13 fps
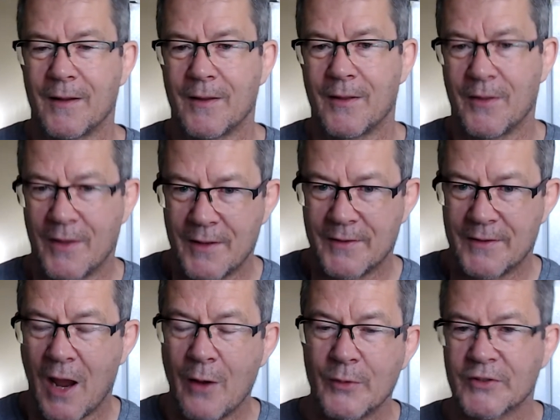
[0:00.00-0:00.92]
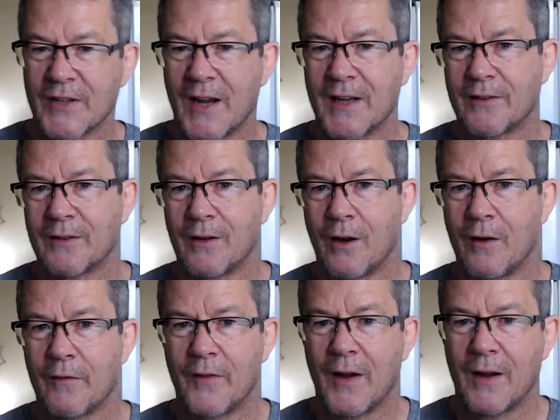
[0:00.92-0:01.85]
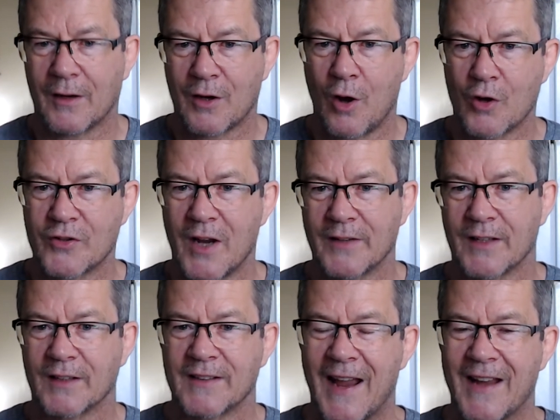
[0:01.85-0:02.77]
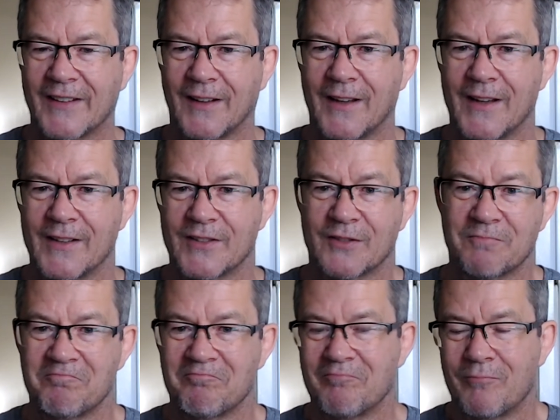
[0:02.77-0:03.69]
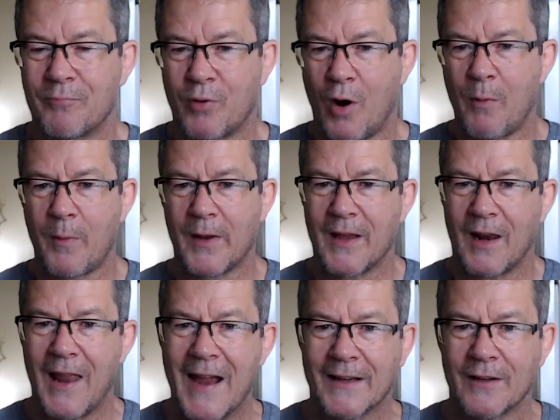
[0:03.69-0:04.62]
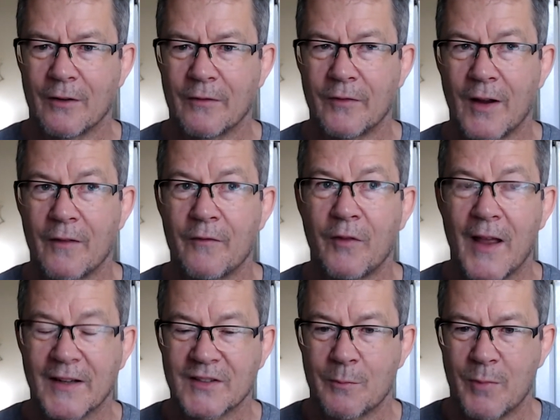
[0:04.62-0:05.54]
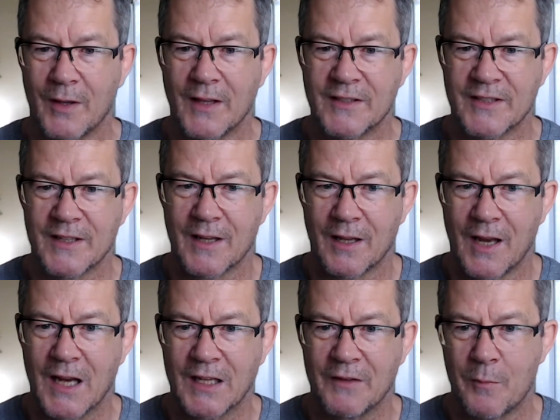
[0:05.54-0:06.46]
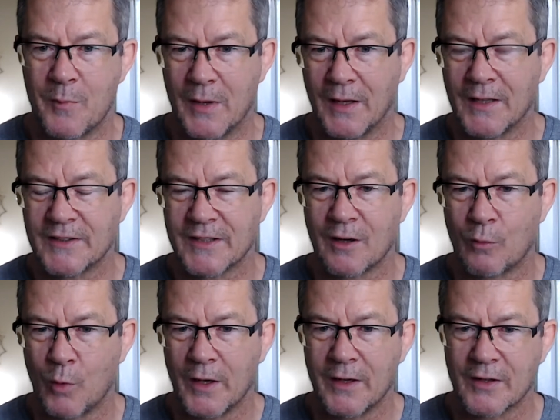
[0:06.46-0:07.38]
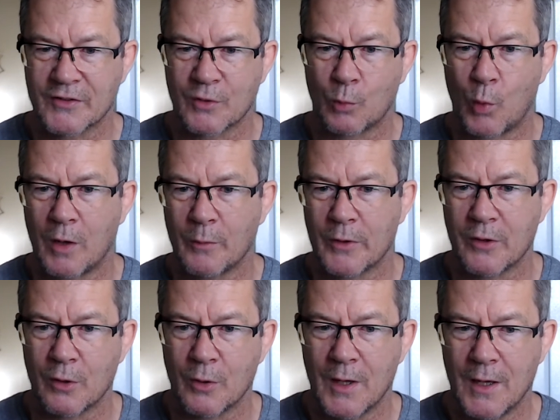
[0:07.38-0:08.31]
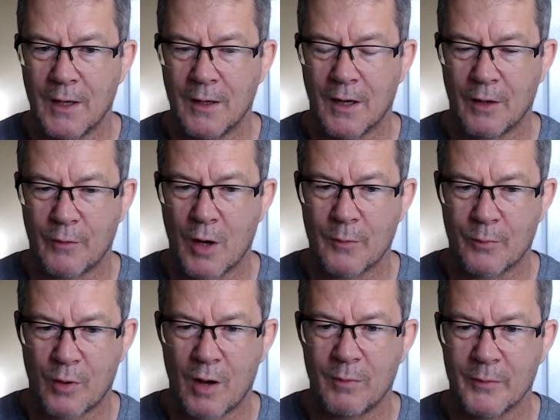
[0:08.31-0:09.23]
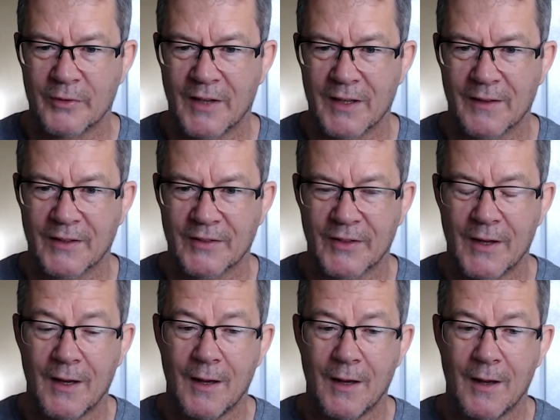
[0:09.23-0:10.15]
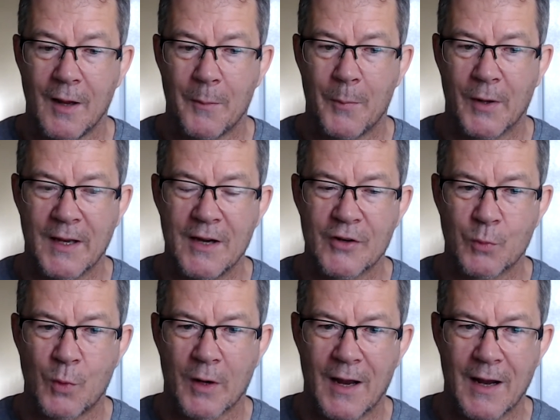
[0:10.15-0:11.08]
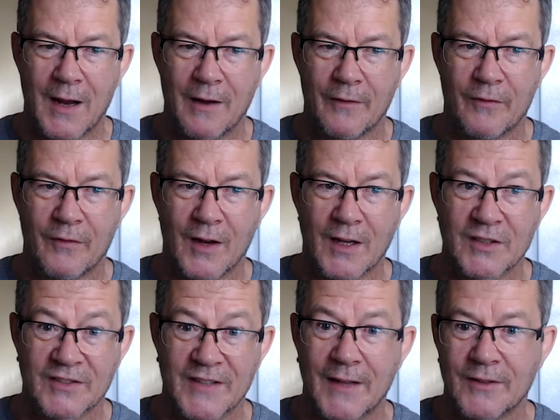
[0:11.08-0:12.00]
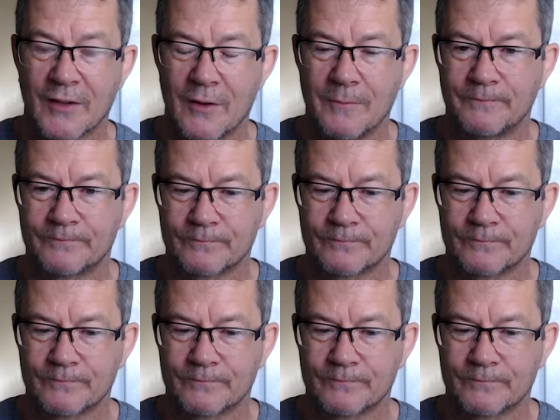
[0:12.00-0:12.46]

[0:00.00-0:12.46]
the downside of contracting Tesla is probably a lack of flexibility, a lack of ability or willingness to work with you around problems like this. But here's what I have said to them.